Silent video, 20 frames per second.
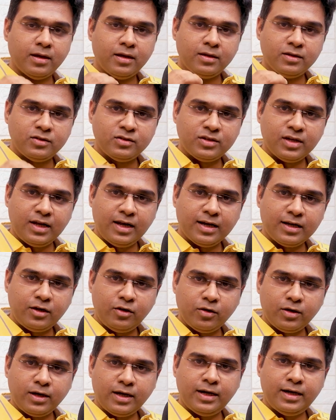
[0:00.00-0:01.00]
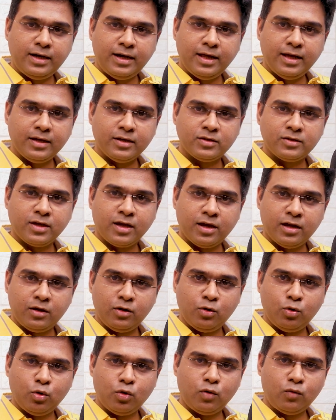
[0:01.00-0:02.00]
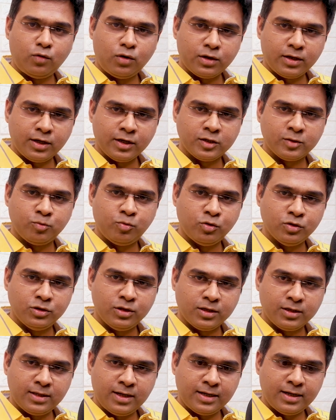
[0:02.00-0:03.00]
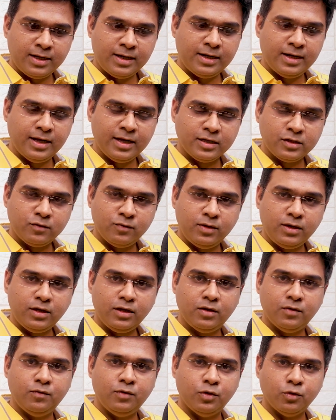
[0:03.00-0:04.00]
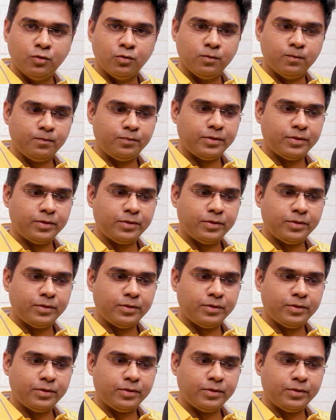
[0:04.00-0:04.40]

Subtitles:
Select your index and know what exposure that index will give you.